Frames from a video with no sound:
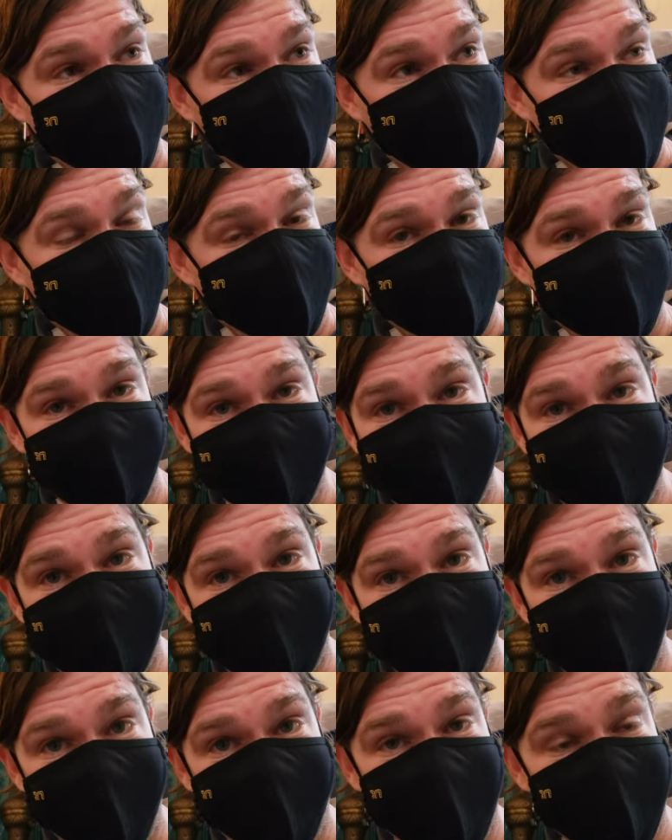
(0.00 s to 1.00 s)
hotel, at least the
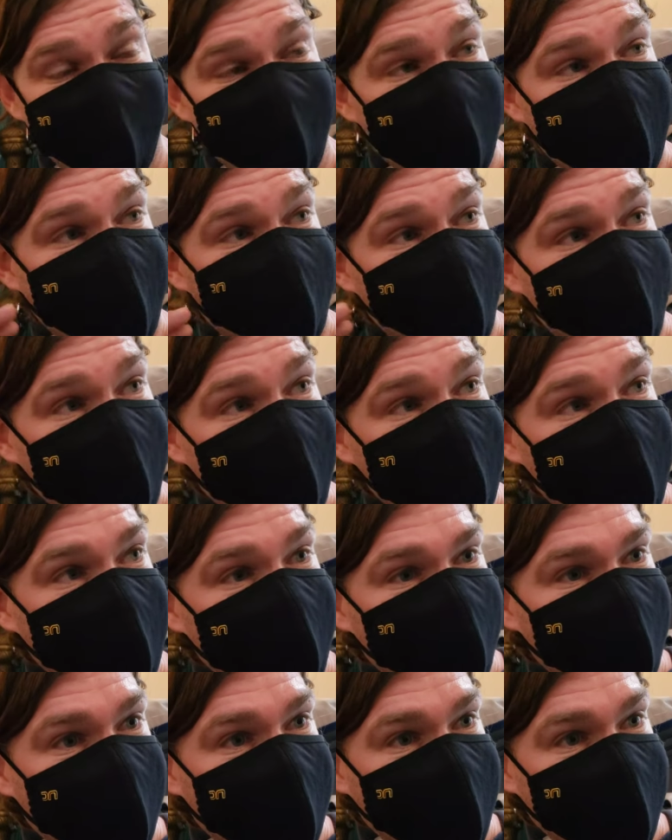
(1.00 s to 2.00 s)
lobby, has been
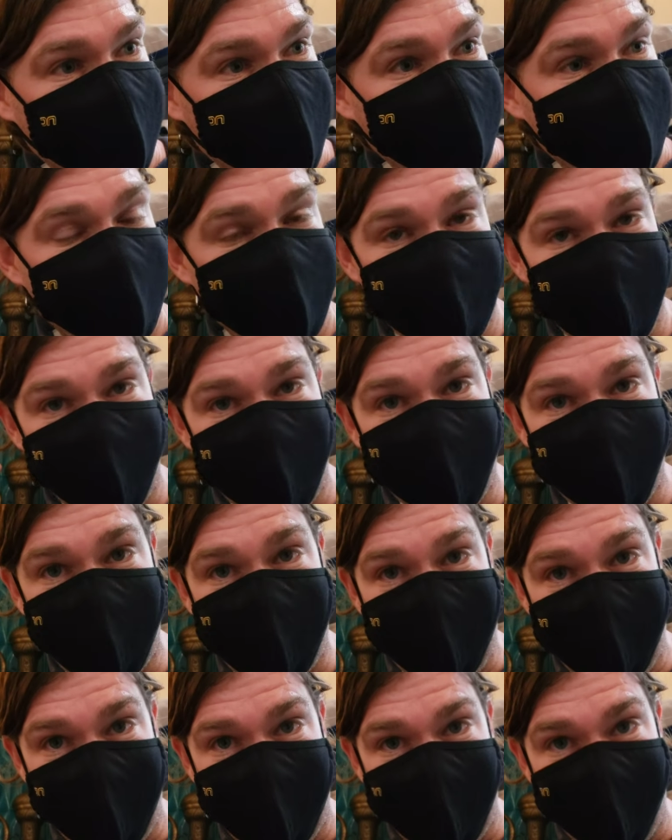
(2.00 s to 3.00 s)
impressive and this was
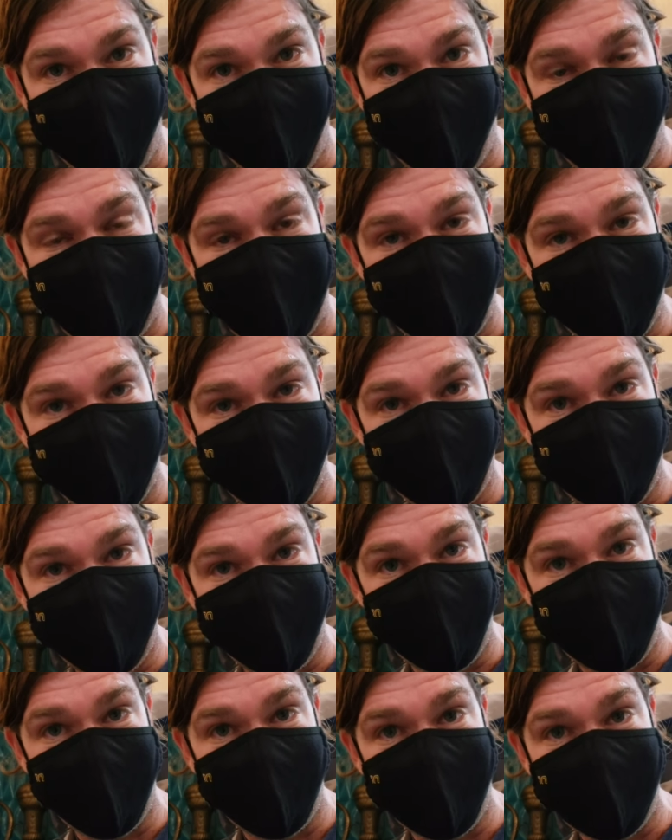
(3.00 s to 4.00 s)
one of the best
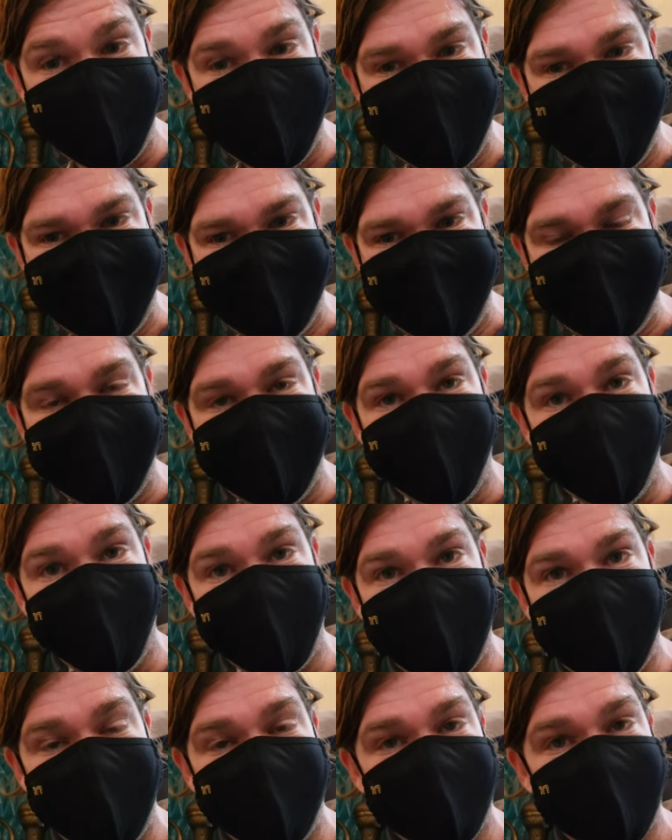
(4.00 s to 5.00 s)
reviewed uh,
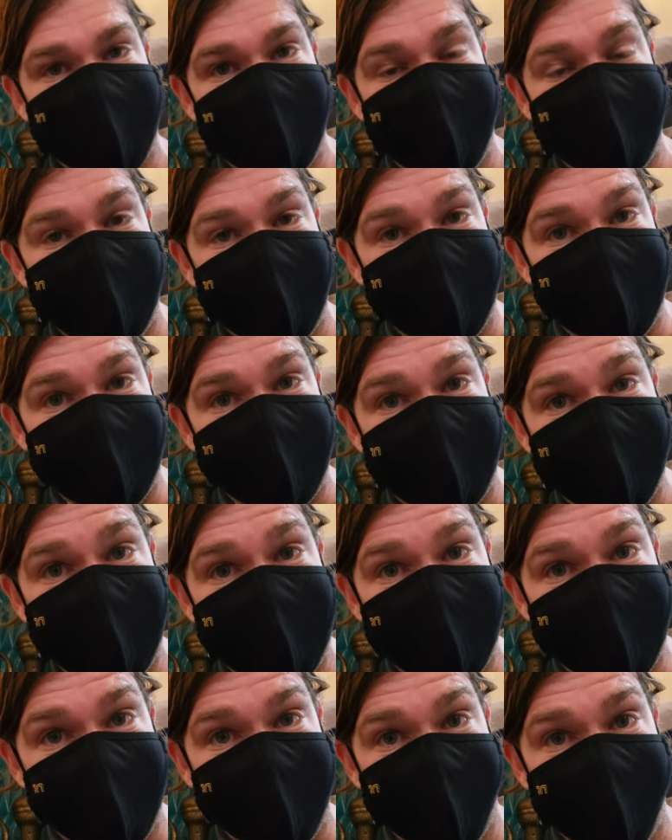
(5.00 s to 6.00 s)
hotels in the city
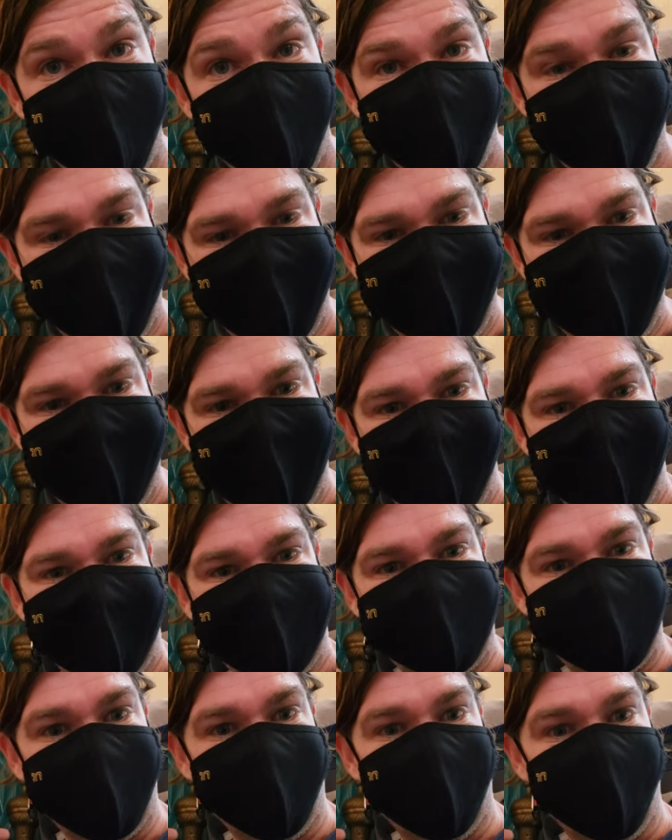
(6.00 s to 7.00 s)
here.
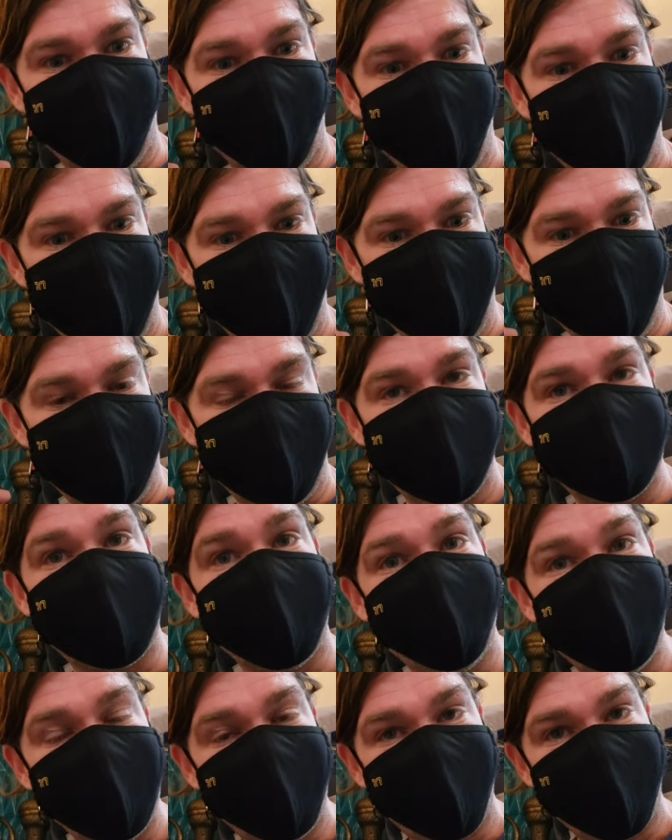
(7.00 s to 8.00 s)
So uh, it's a
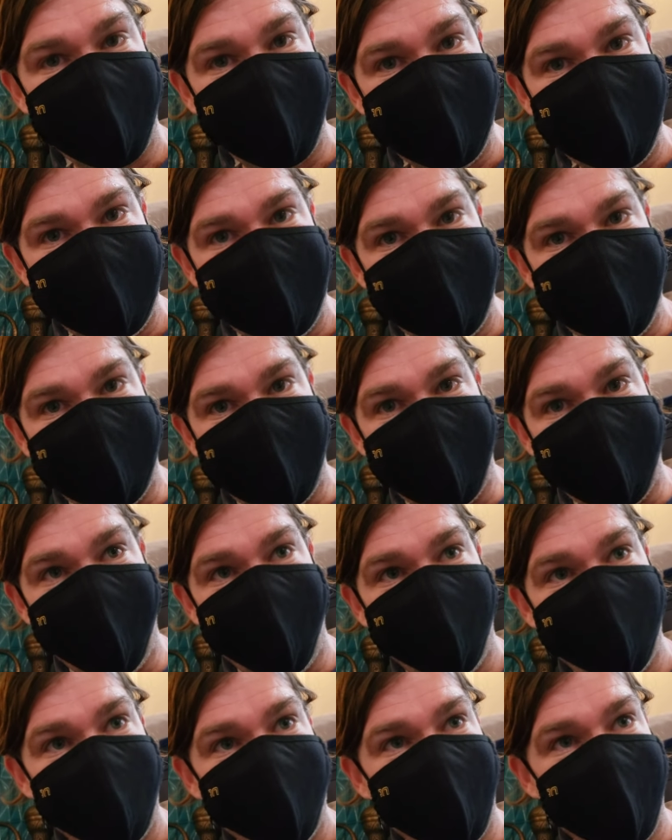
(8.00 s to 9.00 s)
bit pricier,
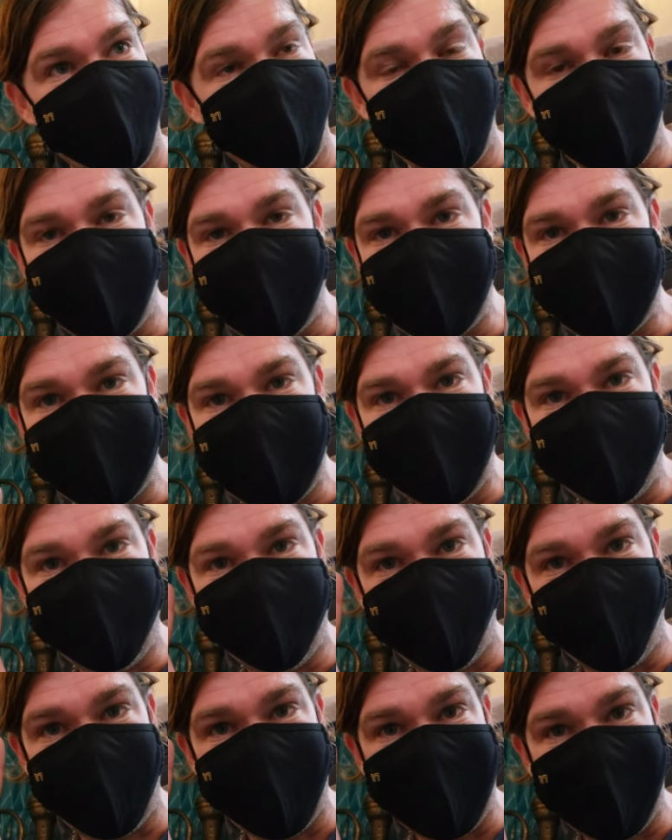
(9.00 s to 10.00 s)
but we're gonna stay
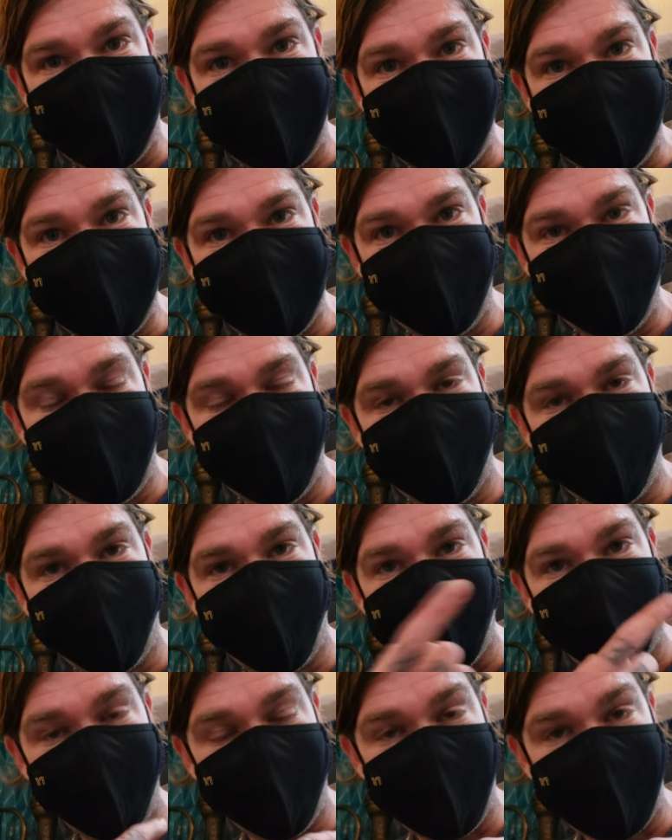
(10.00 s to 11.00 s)
four nights before we
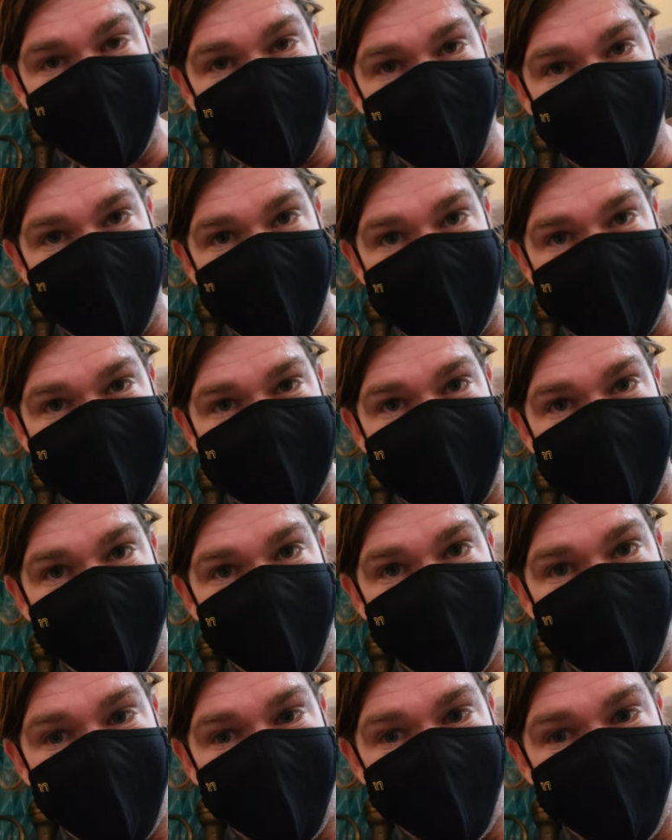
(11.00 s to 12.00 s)
move on to our next
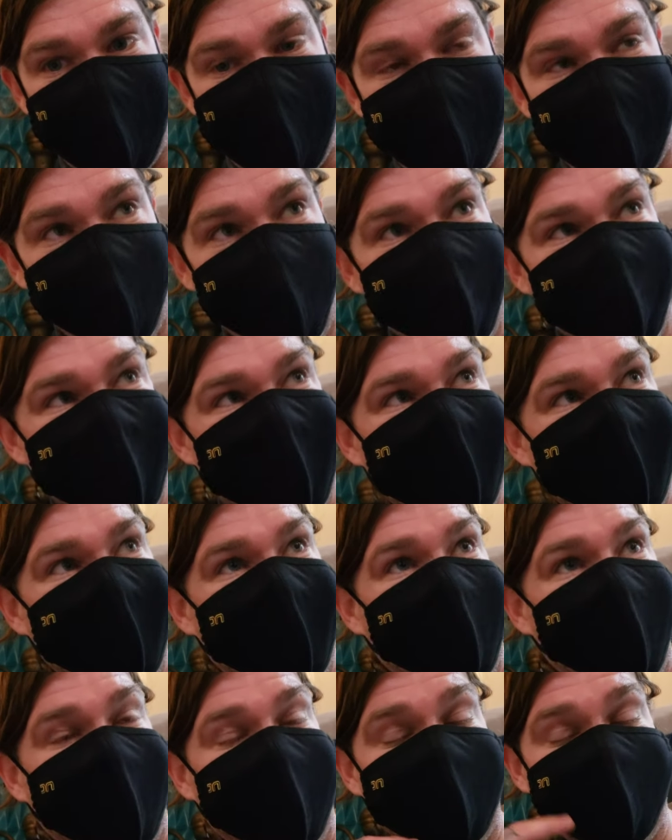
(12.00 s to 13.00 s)
Airbnb
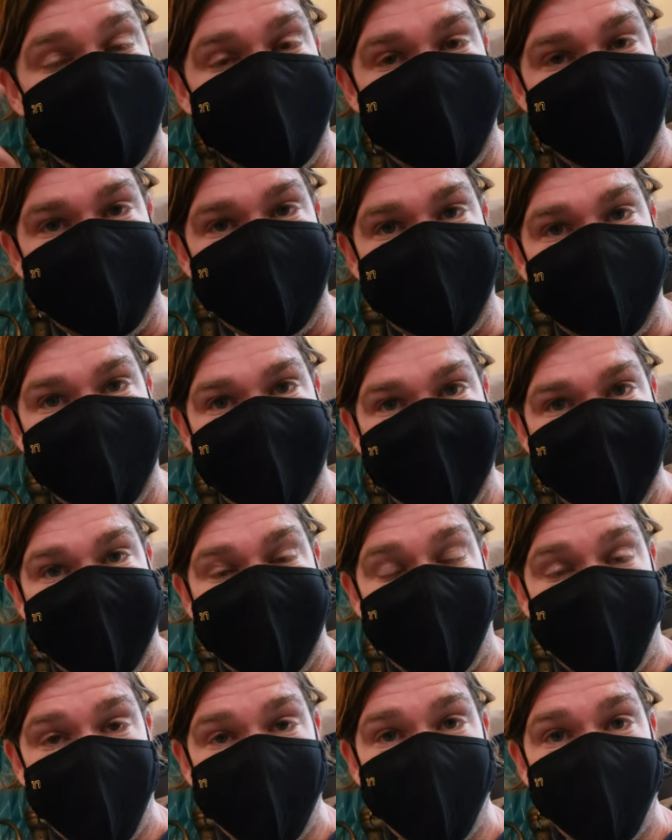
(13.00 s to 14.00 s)
and uh,
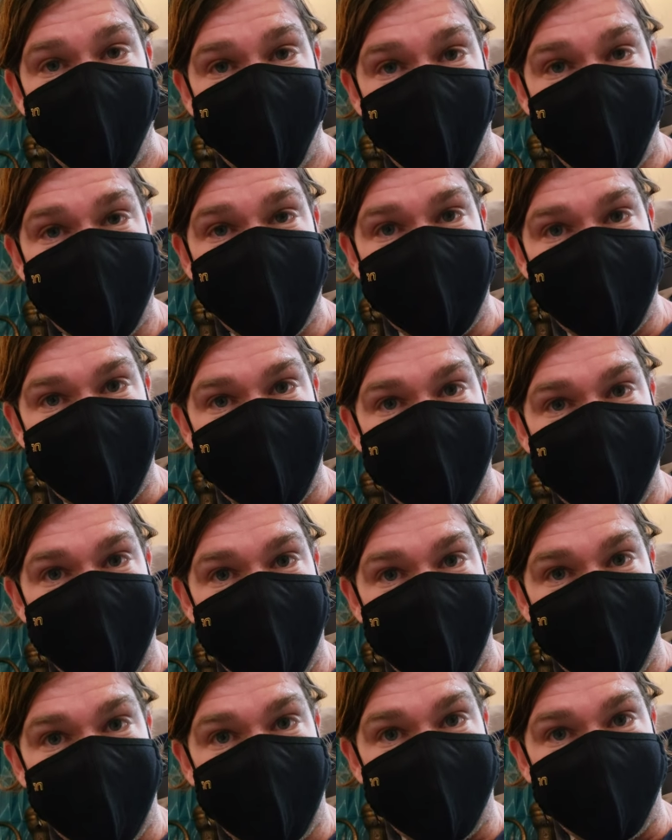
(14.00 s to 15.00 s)
it should be worth it, I
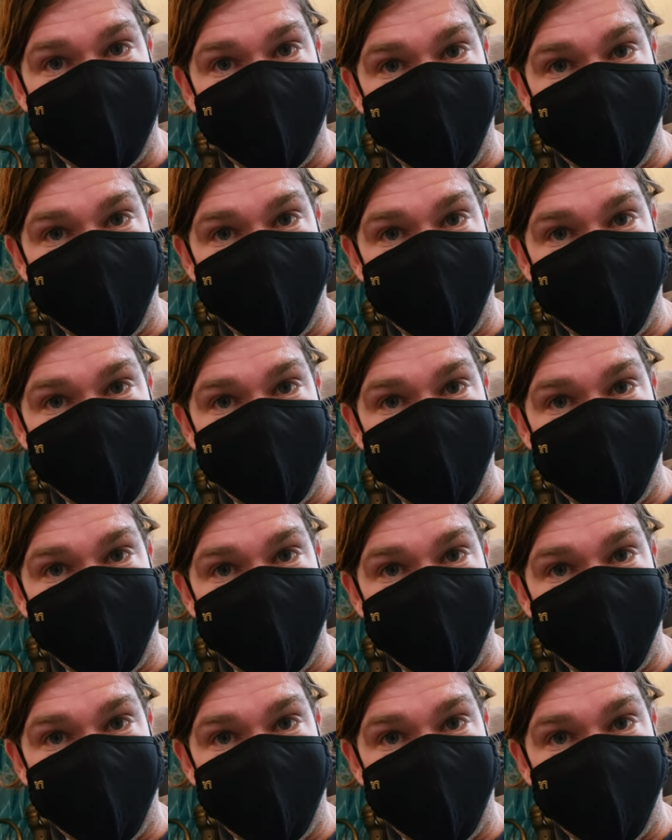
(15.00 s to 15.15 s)
think.